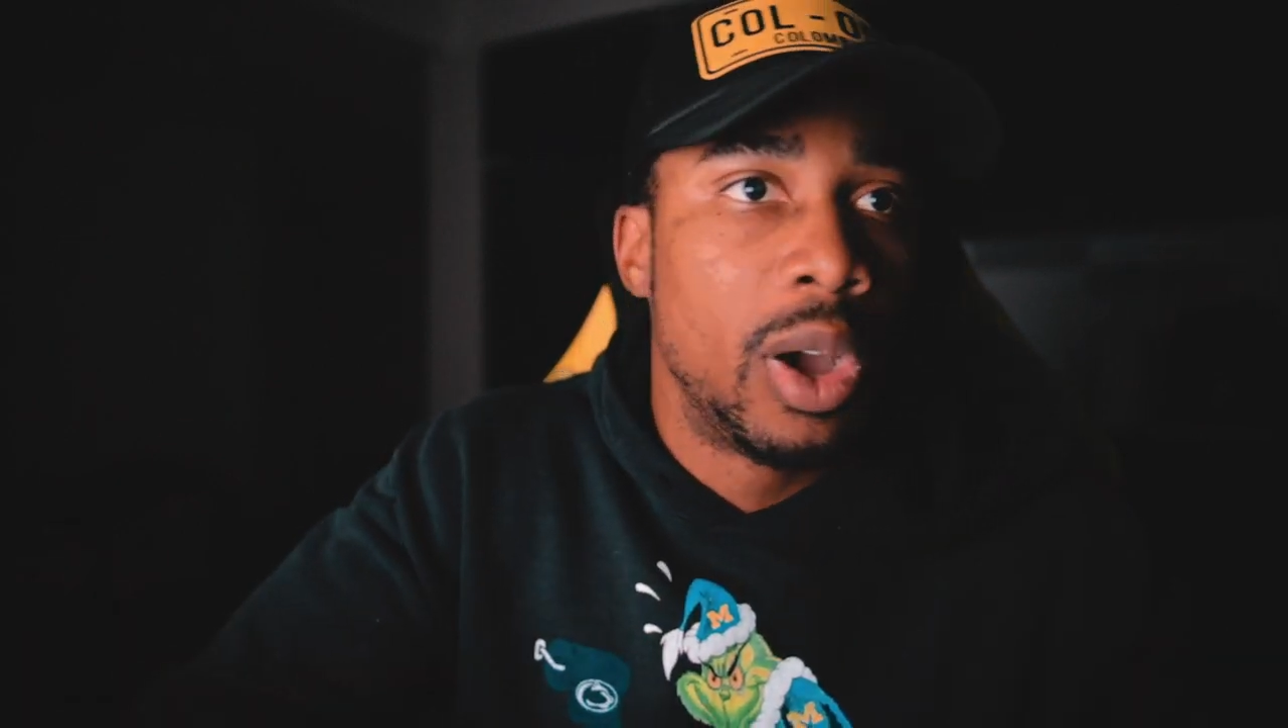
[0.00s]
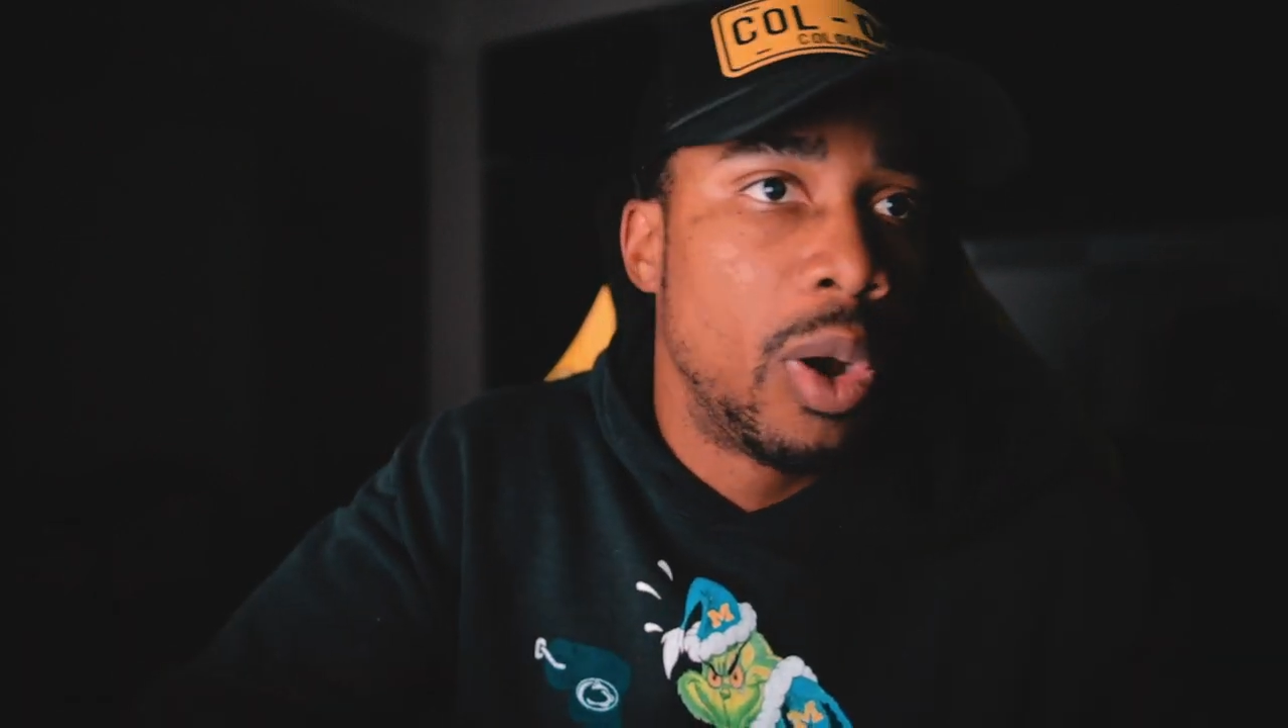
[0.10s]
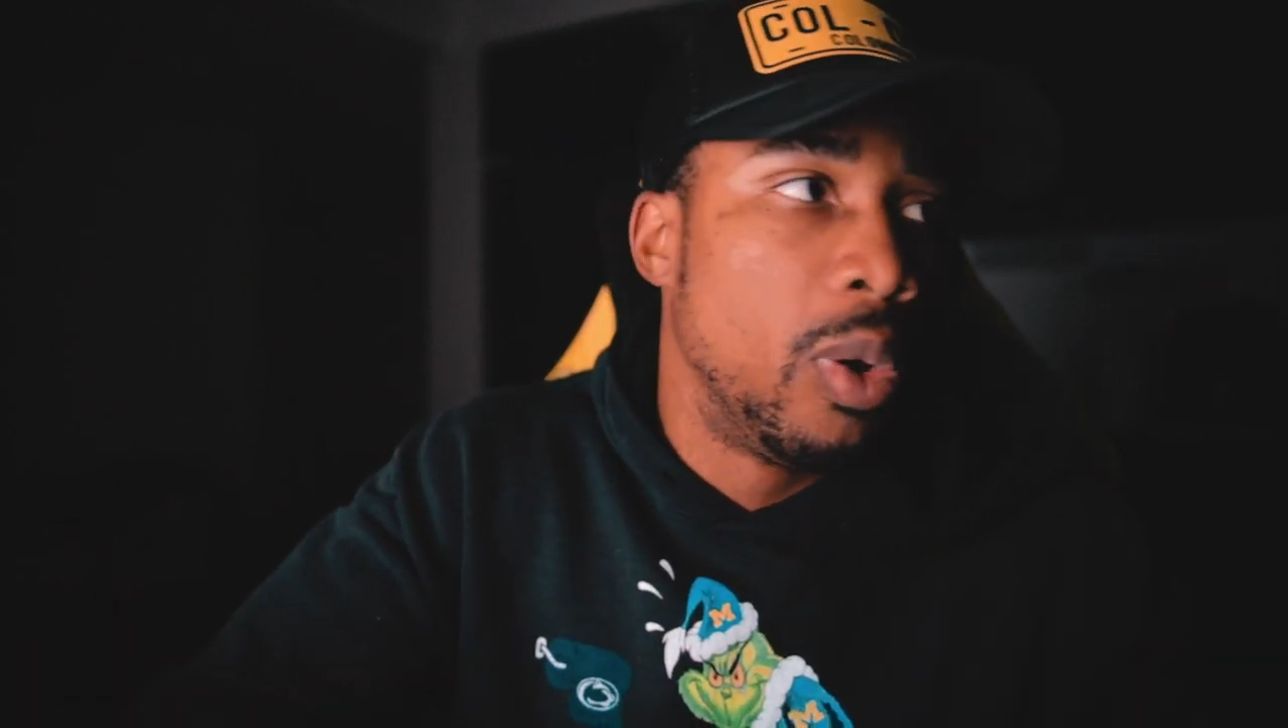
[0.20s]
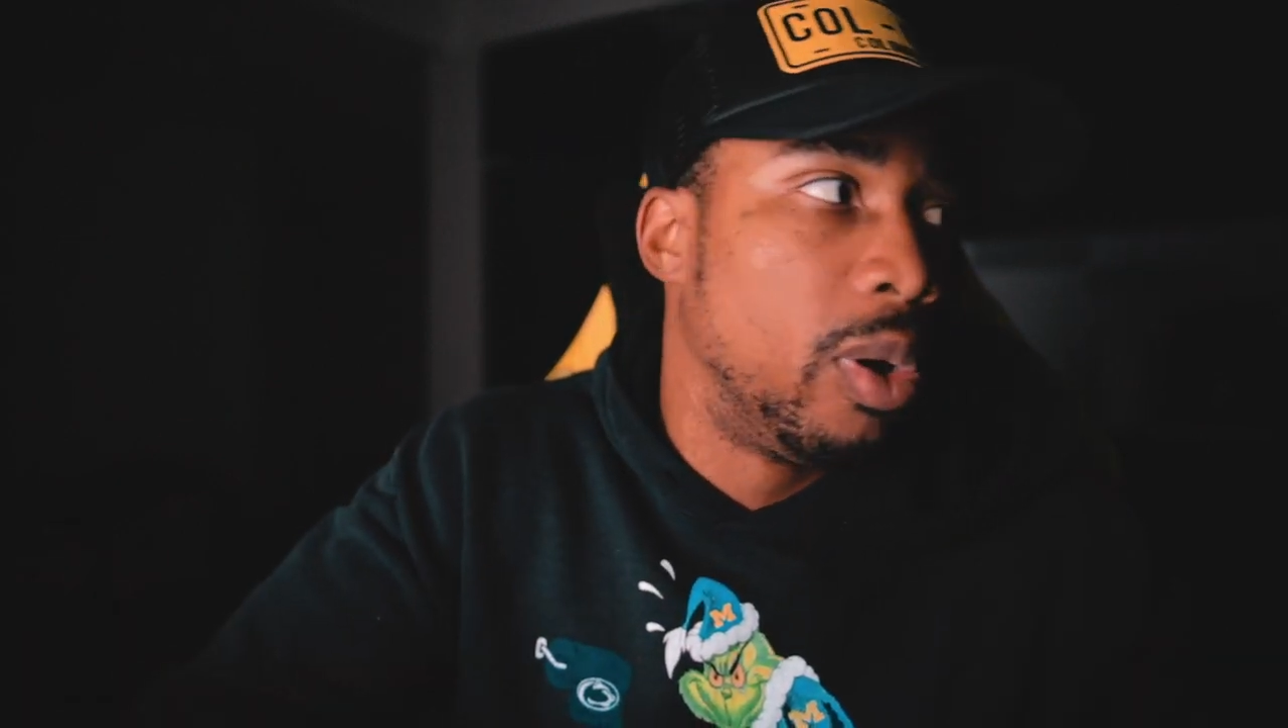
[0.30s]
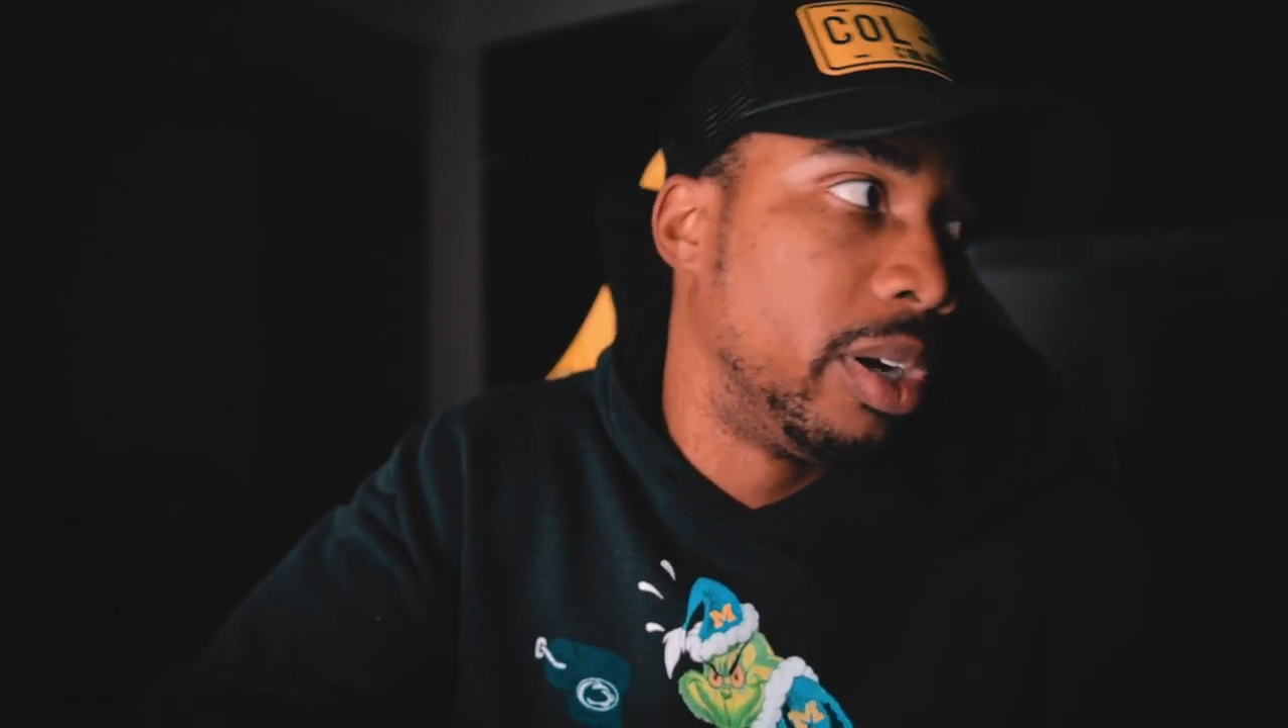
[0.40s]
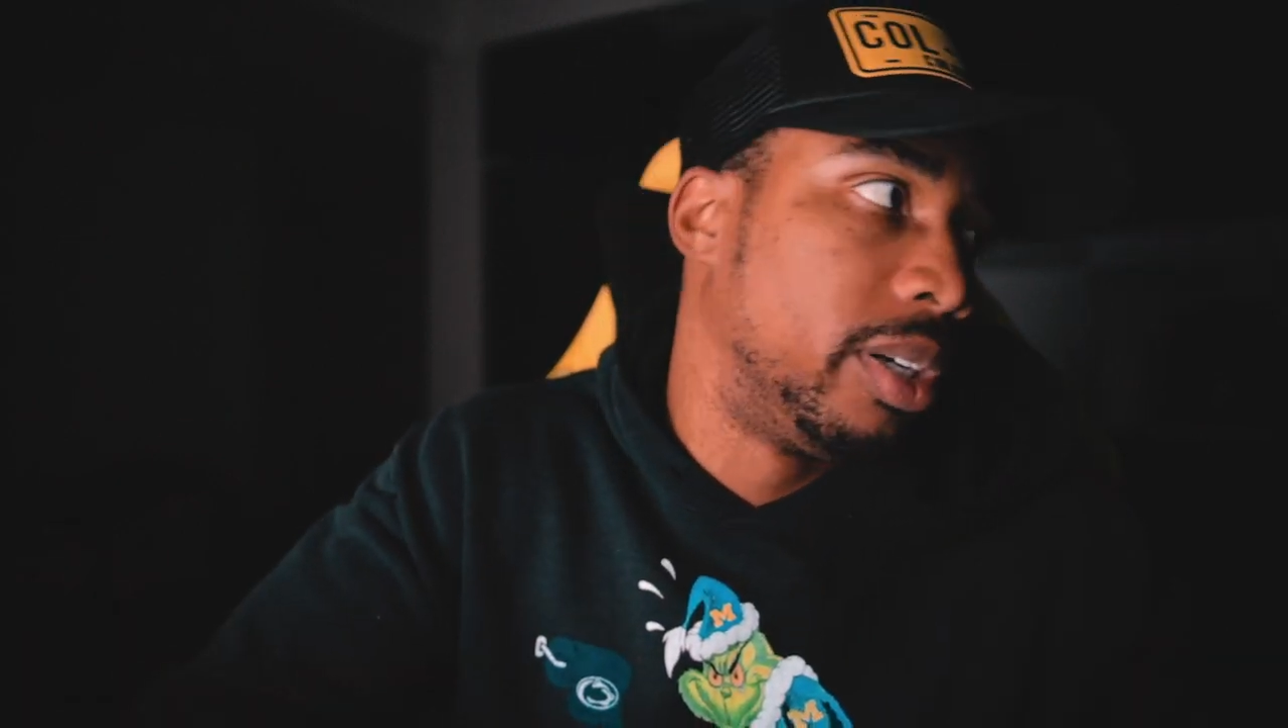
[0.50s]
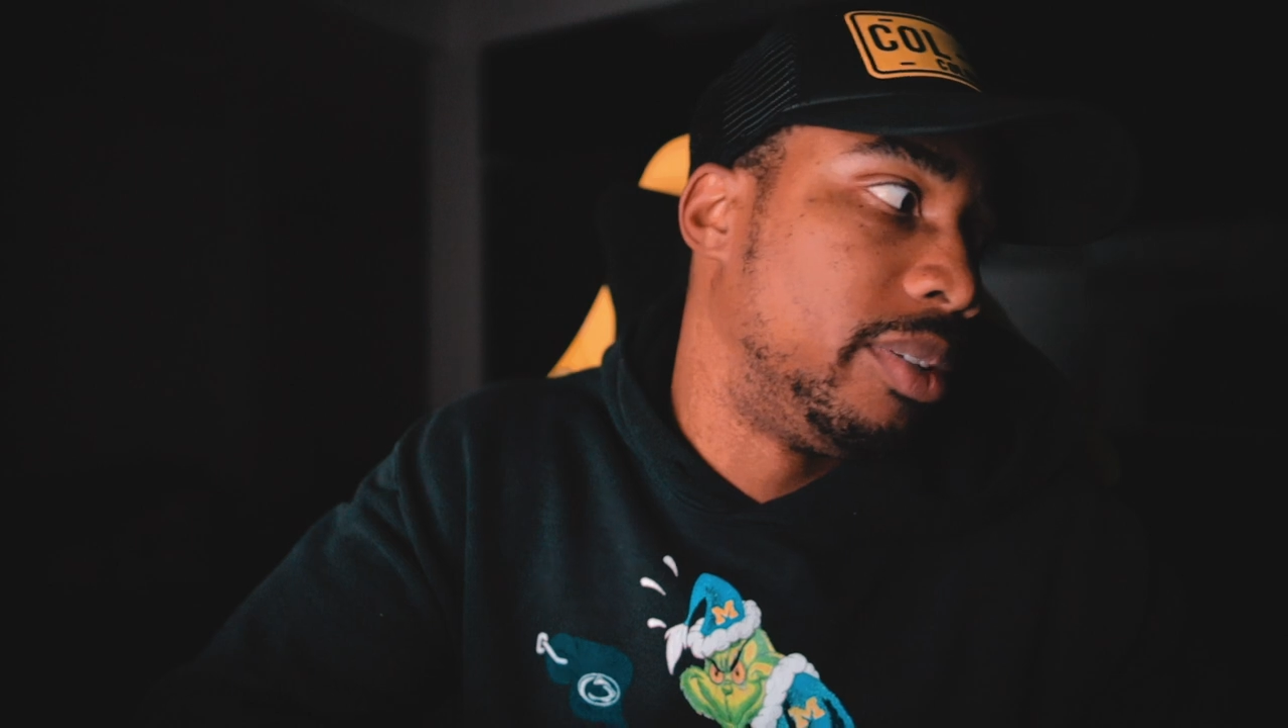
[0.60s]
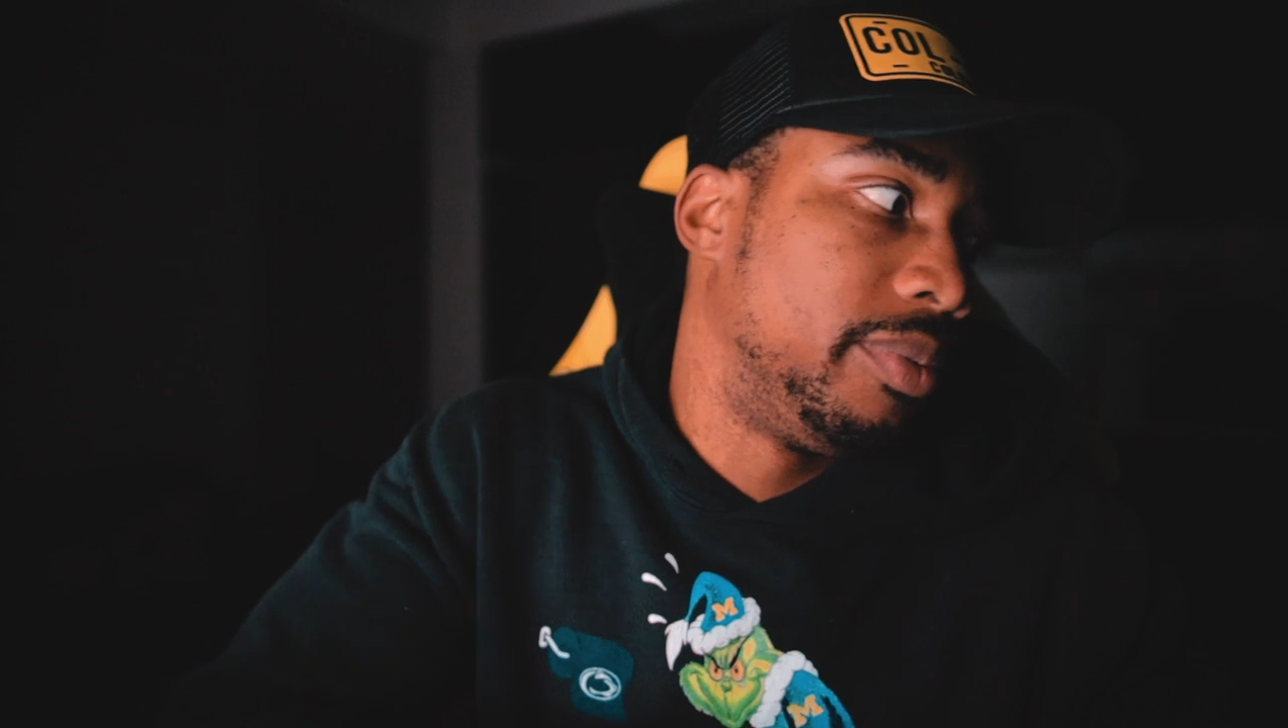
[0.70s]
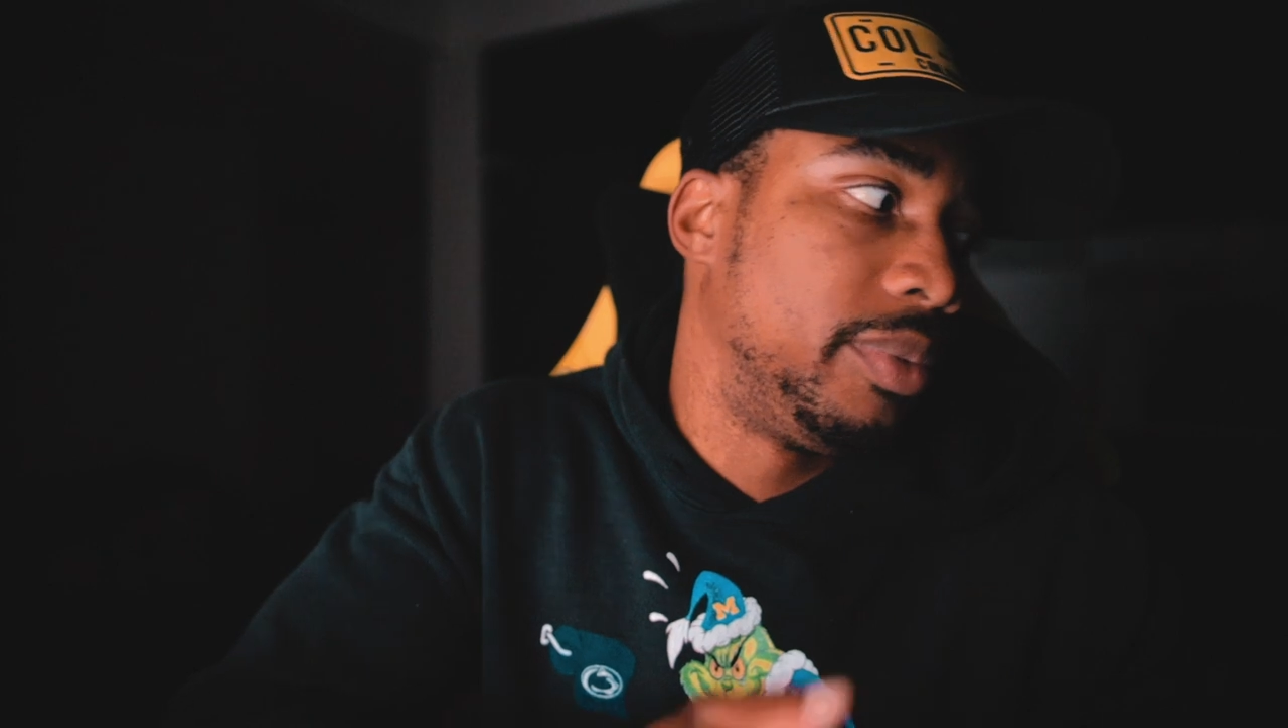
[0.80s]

or,